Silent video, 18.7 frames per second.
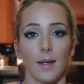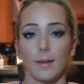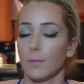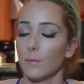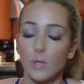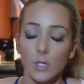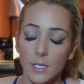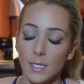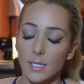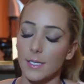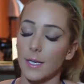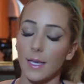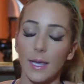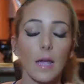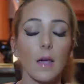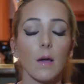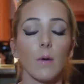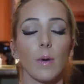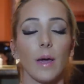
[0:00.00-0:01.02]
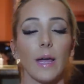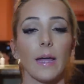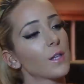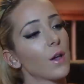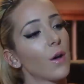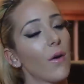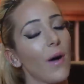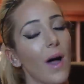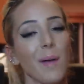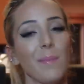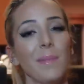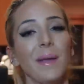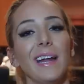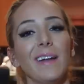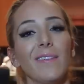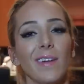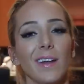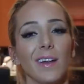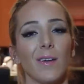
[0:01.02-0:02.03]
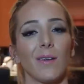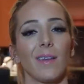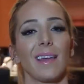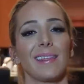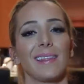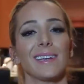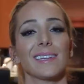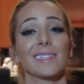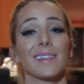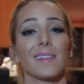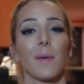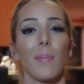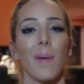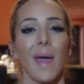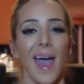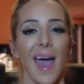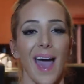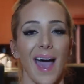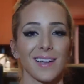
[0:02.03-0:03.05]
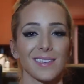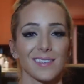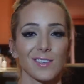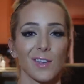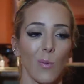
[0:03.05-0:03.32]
Just can't wait. So I made a video like this in the past